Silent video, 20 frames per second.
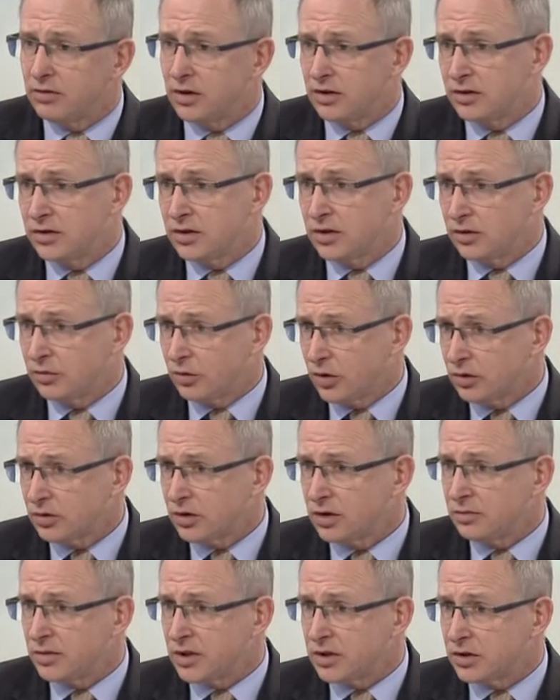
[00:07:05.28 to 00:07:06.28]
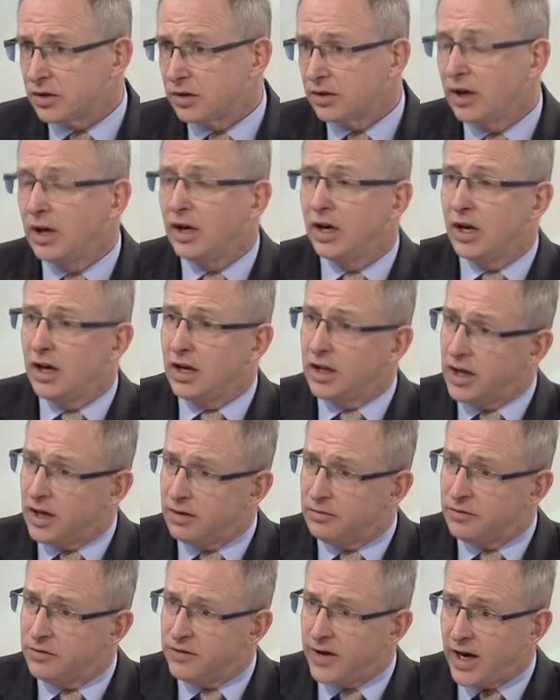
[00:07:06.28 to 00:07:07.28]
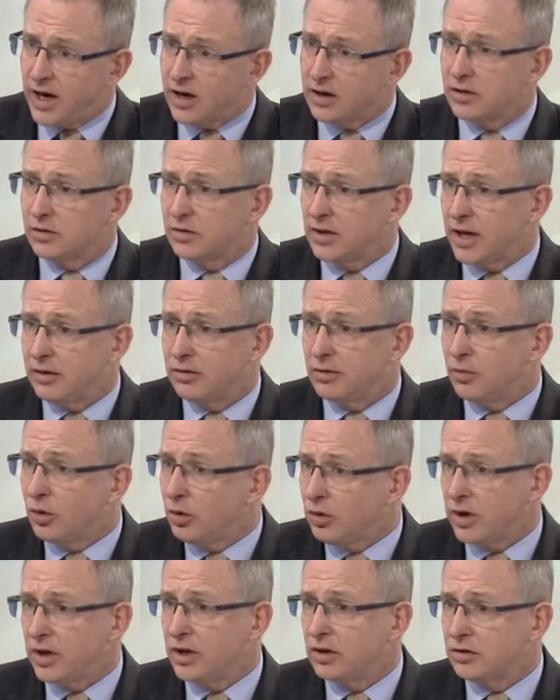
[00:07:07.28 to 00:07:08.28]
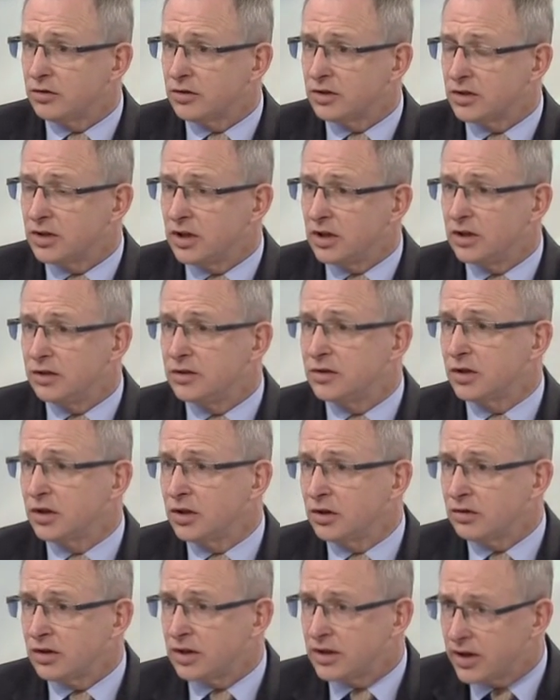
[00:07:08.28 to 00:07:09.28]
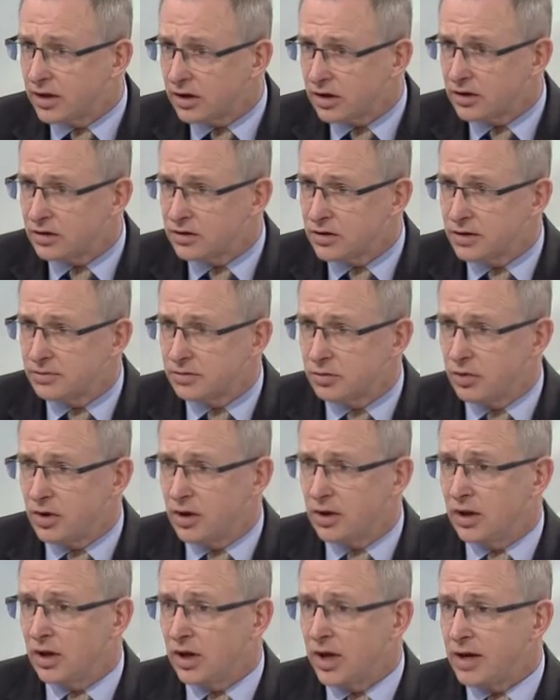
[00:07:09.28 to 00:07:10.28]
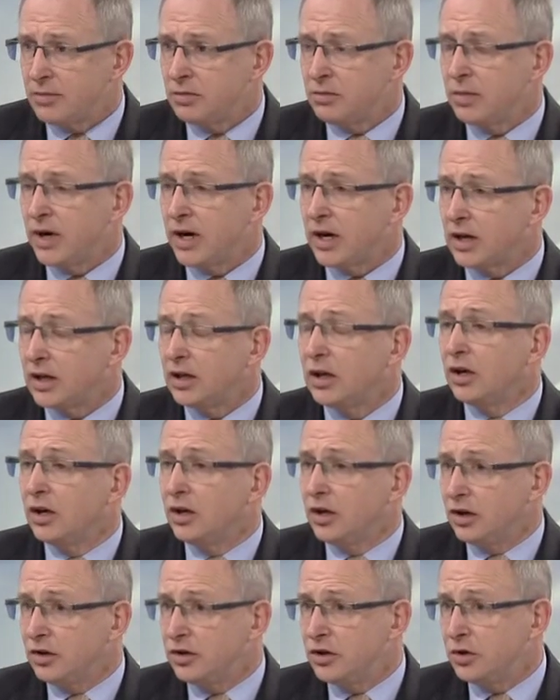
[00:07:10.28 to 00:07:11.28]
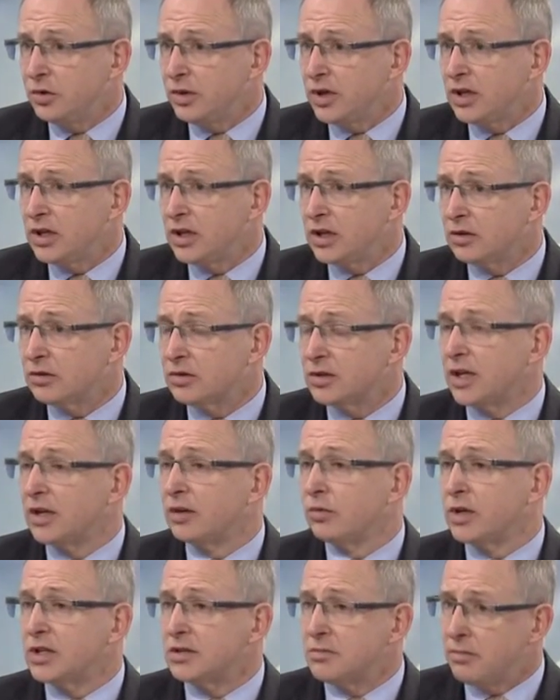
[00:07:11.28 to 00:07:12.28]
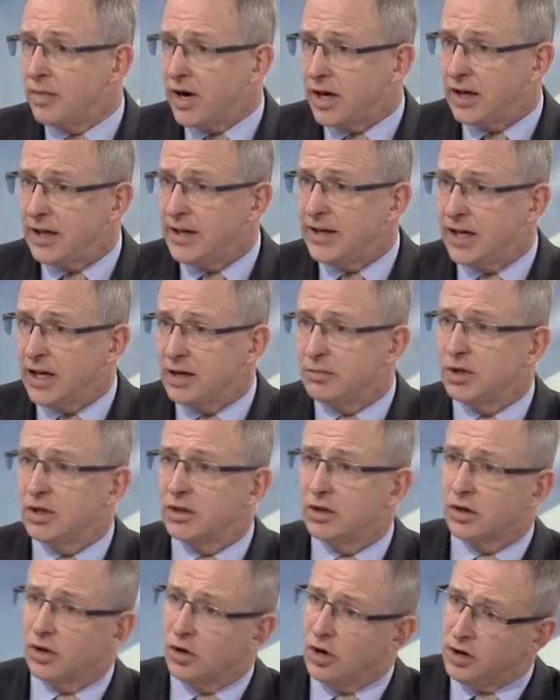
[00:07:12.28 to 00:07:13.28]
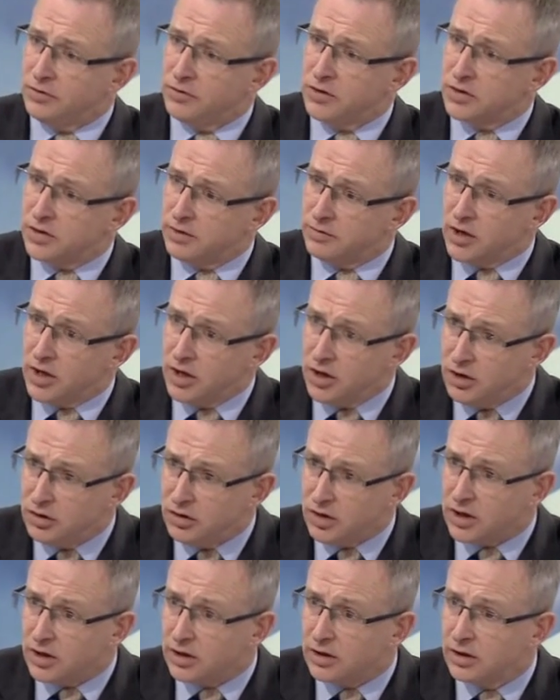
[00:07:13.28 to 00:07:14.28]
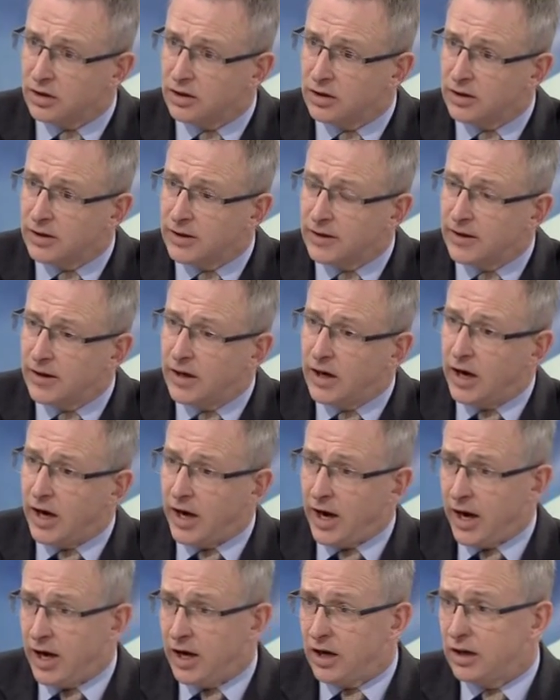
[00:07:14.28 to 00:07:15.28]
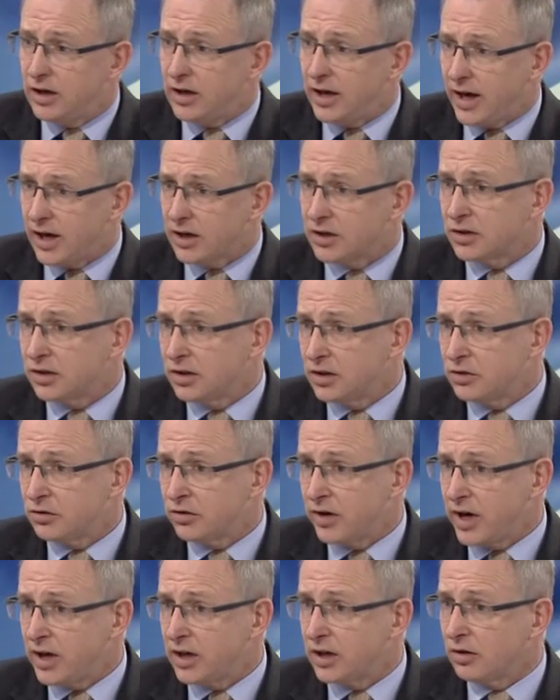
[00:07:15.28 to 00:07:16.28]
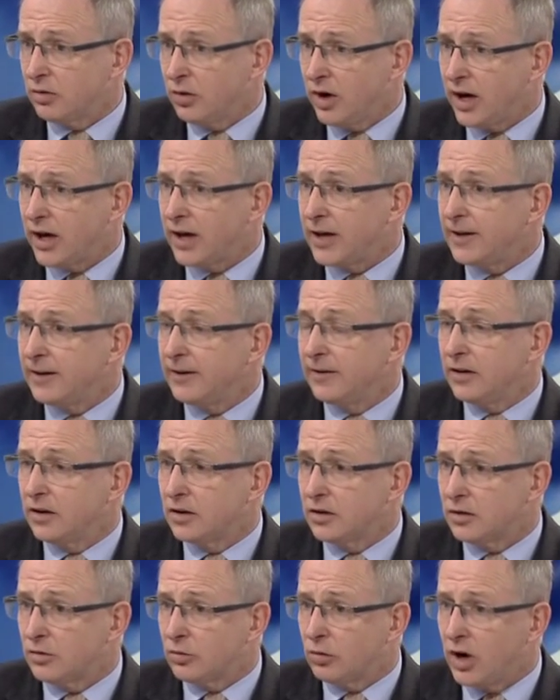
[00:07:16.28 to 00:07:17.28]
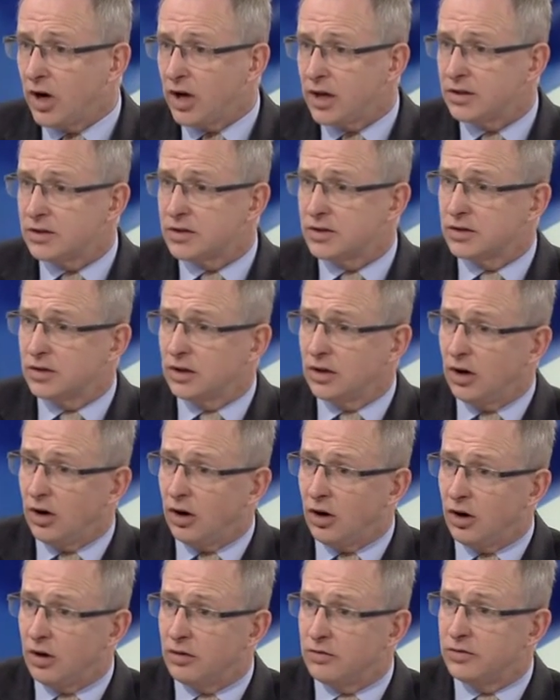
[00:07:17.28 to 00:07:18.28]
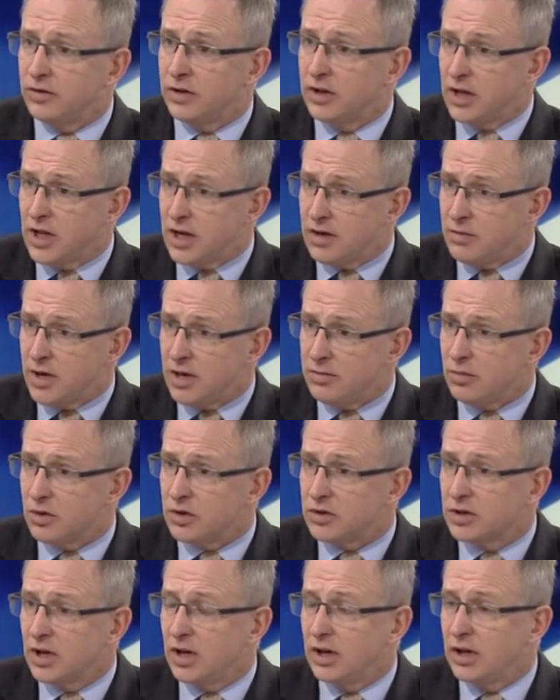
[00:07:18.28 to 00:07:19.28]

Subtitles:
evidence in the Royal Commission that, in fact, they were more interested in securing delegateships within the Labor Party and doing deals under which money came into the coffers of the union and actually trading away the rights of their members.